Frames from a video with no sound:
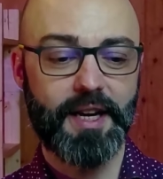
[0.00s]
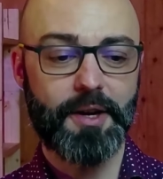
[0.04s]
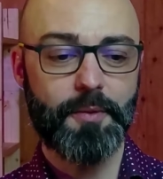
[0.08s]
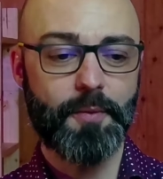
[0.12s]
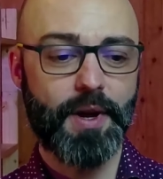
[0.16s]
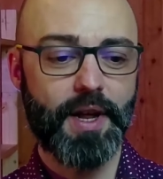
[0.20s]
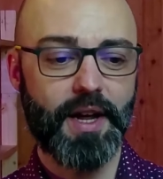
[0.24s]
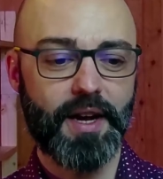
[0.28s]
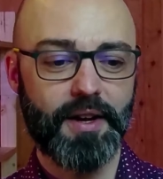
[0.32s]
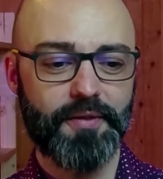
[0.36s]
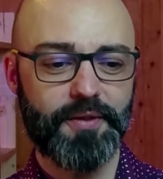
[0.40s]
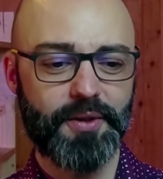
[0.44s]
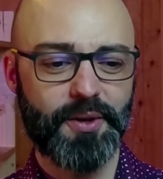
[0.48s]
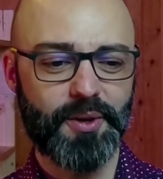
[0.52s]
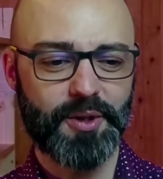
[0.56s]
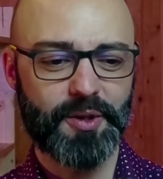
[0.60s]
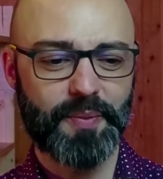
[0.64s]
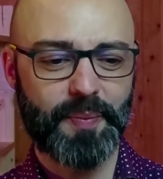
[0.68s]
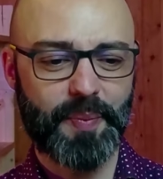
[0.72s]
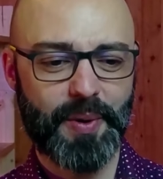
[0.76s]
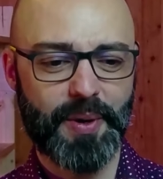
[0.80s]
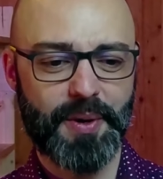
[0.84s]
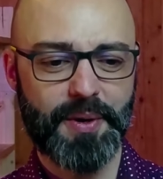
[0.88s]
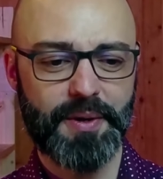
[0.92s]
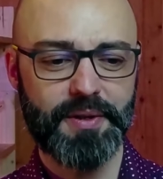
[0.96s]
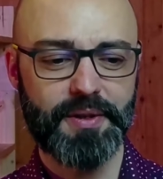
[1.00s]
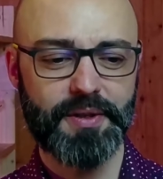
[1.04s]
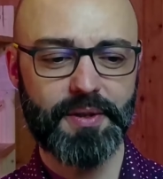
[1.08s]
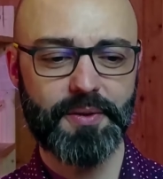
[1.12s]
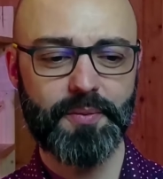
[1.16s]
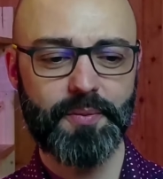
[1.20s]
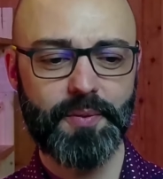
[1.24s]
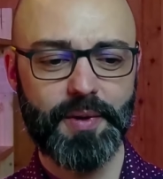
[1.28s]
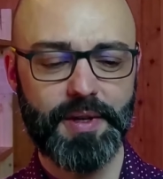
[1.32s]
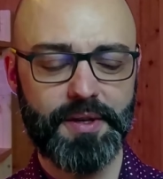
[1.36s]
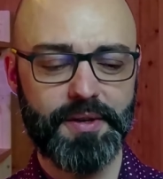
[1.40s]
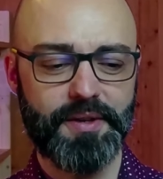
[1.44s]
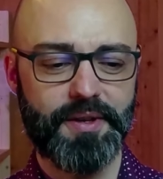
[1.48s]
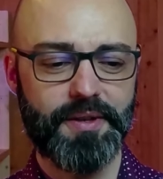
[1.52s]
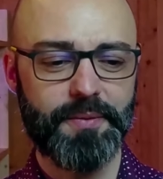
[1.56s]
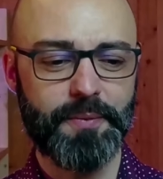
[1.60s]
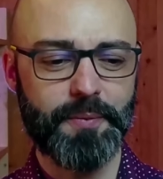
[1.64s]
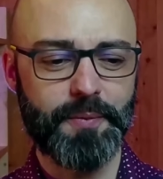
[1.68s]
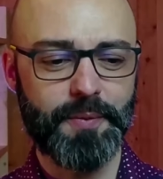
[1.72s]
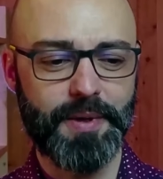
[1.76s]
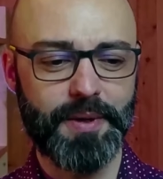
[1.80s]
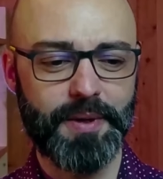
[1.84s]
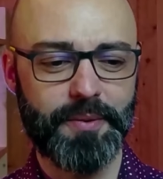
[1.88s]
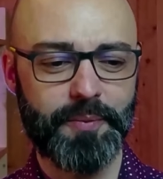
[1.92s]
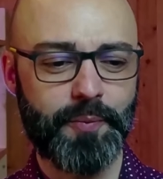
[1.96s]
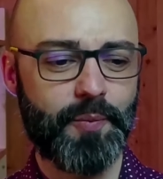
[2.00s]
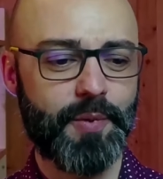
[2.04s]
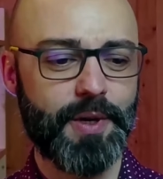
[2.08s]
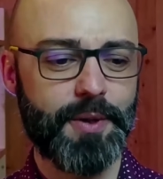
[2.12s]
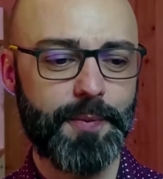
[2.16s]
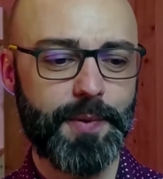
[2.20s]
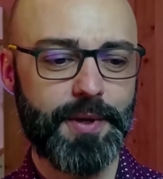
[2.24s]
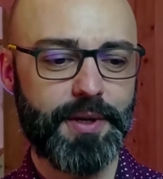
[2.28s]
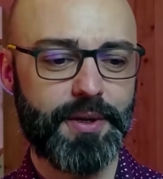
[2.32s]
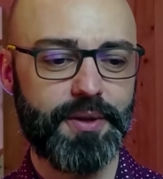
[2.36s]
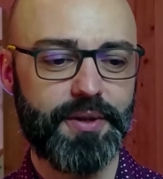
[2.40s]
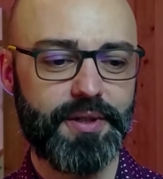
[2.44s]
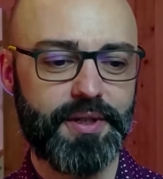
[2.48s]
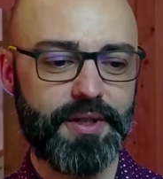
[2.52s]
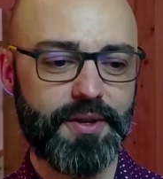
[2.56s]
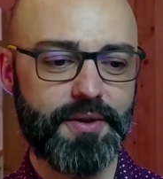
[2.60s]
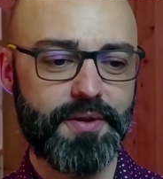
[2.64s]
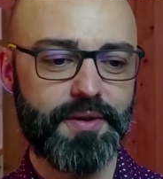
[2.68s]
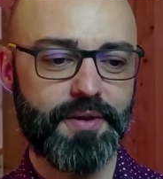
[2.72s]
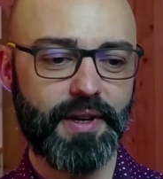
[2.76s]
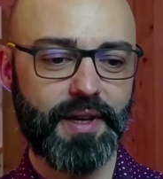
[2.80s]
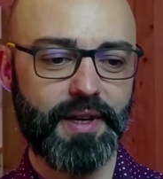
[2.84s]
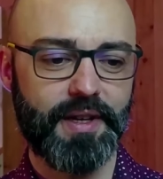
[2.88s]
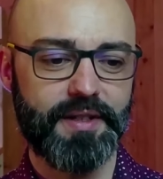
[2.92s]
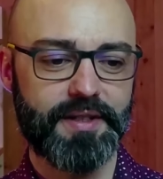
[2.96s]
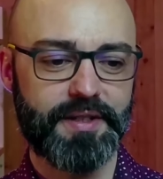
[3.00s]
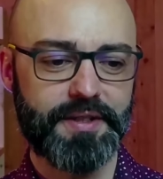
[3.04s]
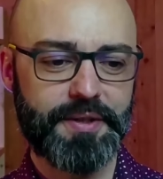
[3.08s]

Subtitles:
Now that we have those points, what we could do